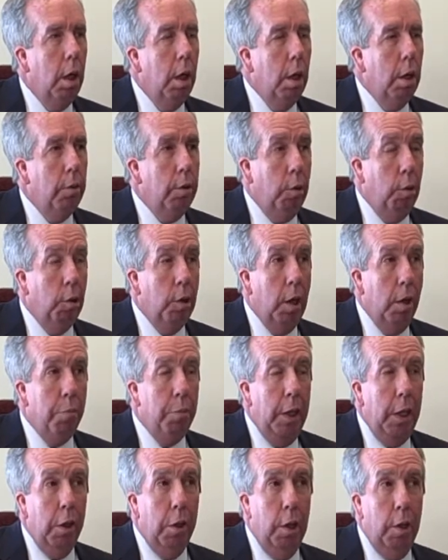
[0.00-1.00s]
There are
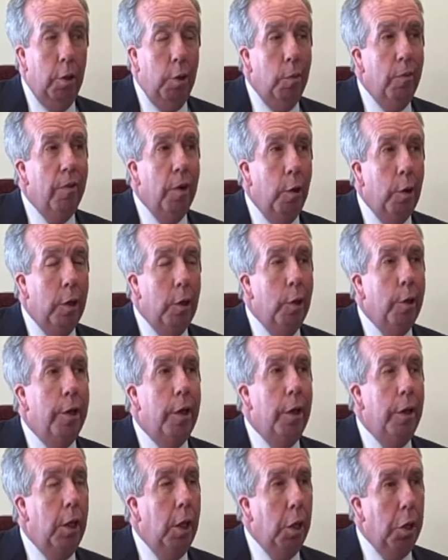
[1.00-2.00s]
companies that do very good
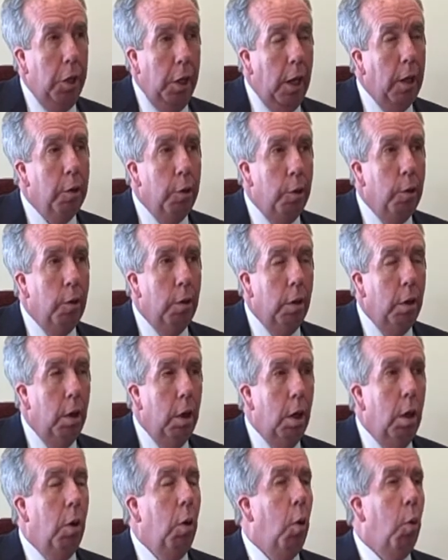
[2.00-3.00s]
in this sector
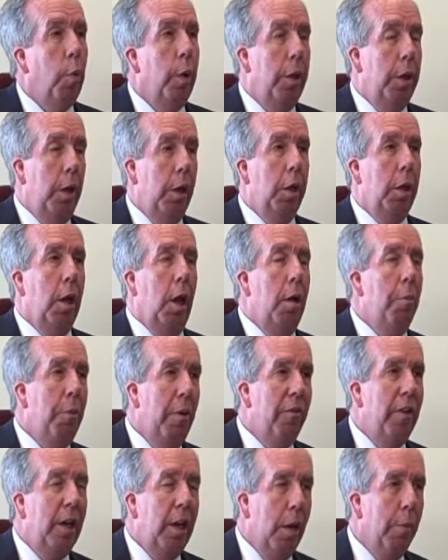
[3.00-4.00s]
or with this type of
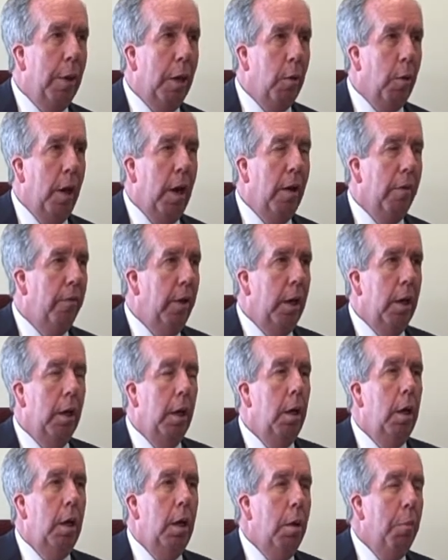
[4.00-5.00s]
a demographic,
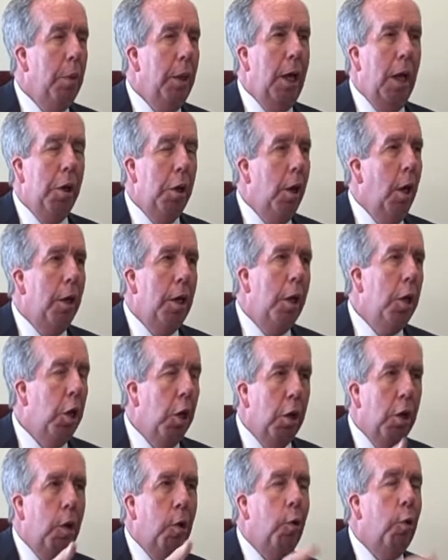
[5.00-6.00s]
but that's not
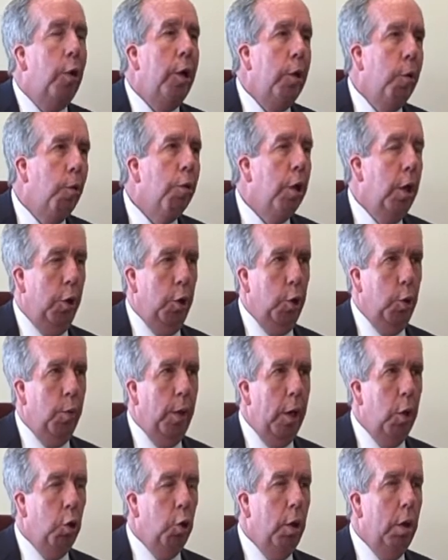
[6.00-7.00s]
necessarily your
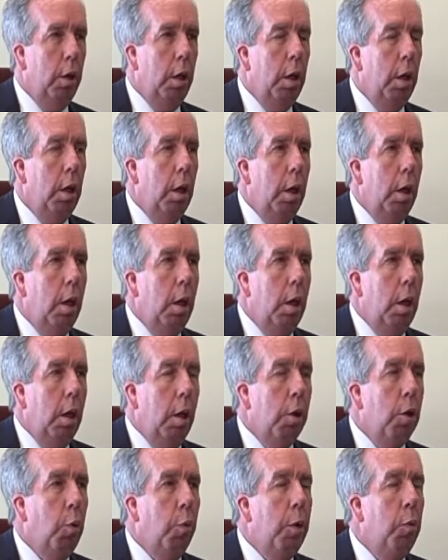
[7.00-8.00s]
situation.
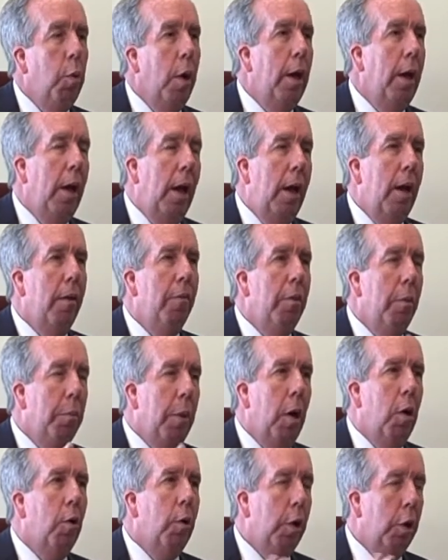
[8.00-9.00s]
So we want to have the
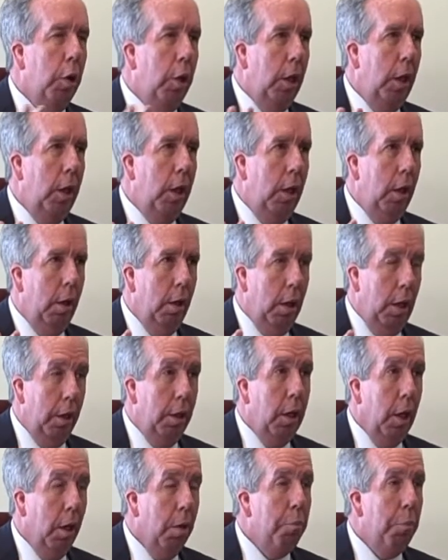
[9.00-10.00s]
policy
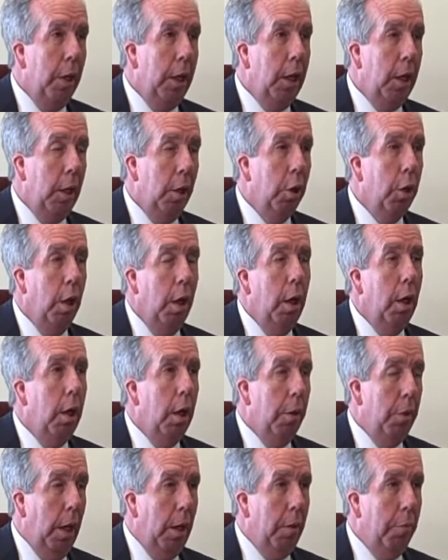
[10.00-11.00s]
and companies
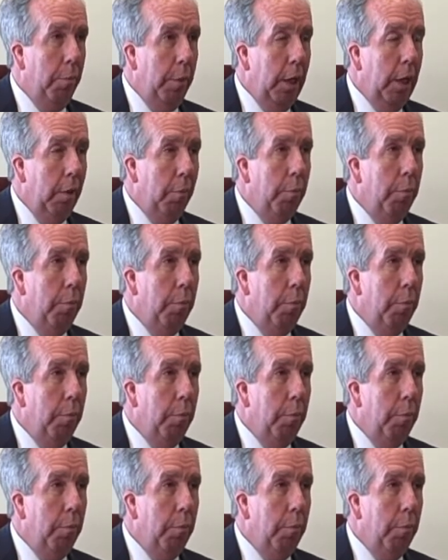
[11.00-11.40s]
that meet